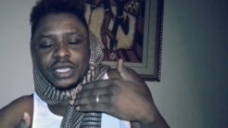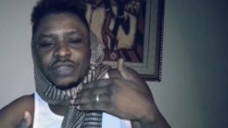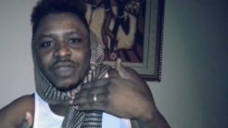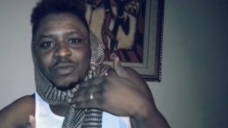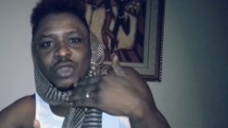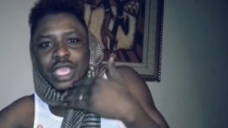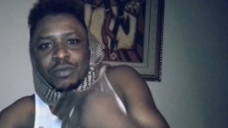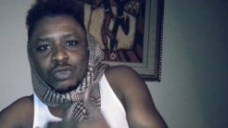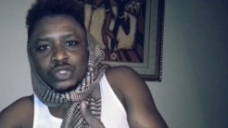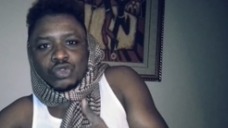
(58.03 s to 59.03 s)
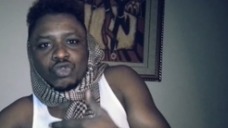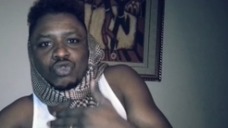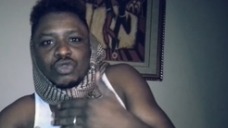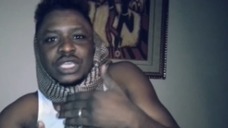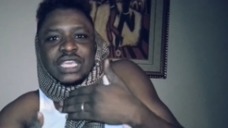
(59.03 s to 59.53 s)
if I'm not able
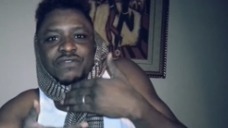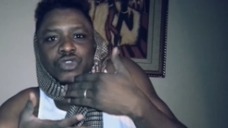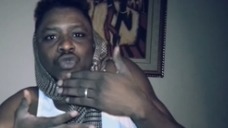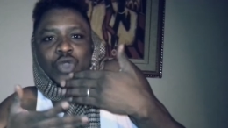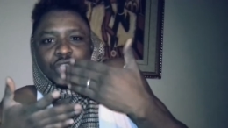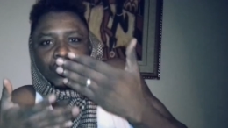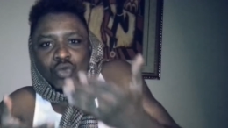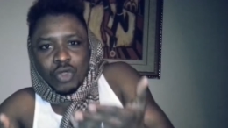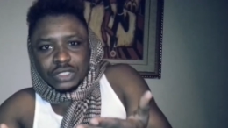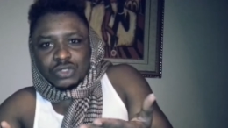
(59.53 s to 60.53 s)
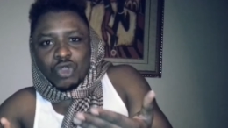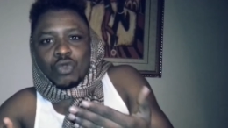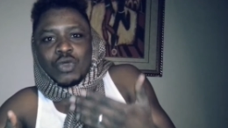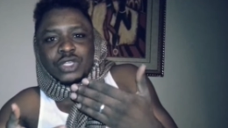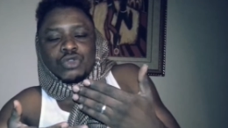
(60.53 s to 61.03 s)
to give you what you want or
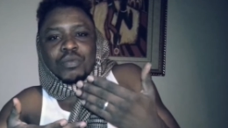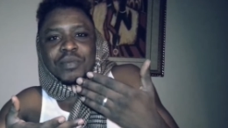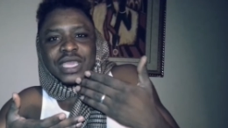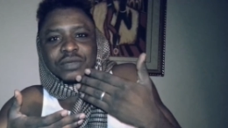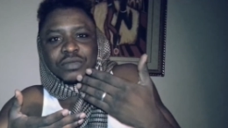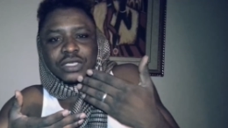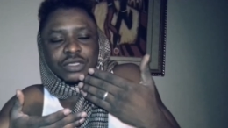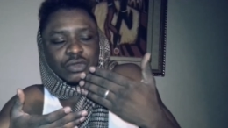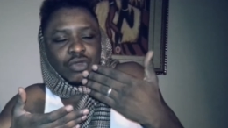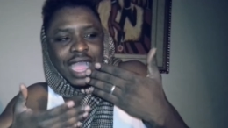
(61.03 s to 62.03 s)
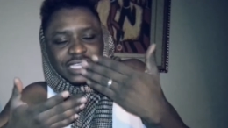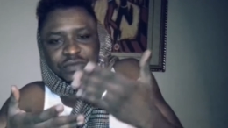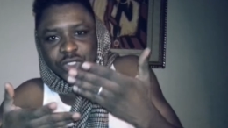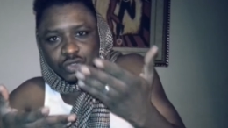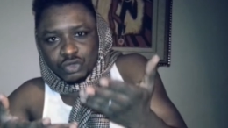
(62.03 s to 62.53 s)
what you asked
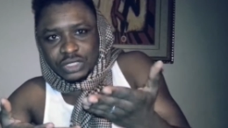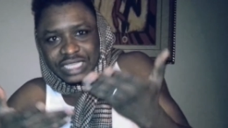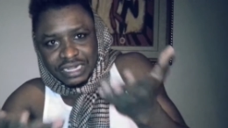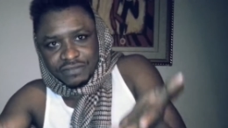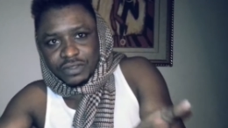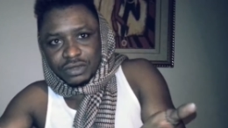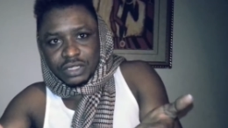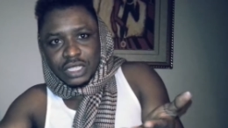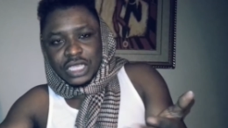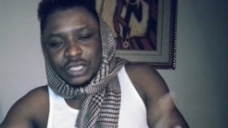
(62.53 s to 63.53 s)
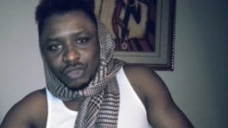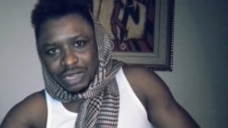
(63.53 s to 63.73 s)
me to deliver in your